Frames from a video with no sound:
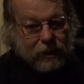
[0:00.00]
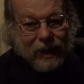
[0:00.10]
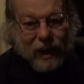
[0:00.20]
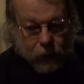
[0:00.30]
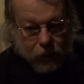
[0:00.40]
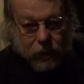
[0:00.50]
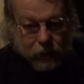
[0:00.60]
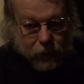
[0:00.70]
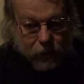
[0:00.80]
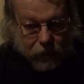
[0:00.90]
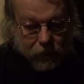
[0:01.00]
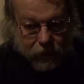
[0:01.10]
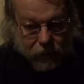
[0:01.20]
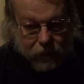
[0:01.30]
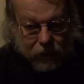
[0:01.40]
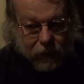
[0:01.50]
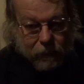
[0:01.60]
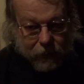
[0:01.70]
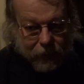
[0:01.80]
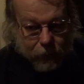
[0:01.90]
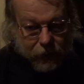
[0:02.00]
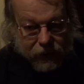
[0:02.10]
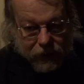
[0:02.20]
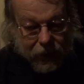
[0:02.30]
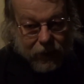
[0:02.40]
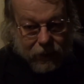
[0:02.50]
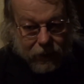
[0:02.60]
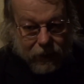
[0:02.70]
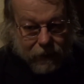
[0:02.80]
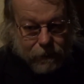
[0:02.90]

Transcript: caricature of my personality.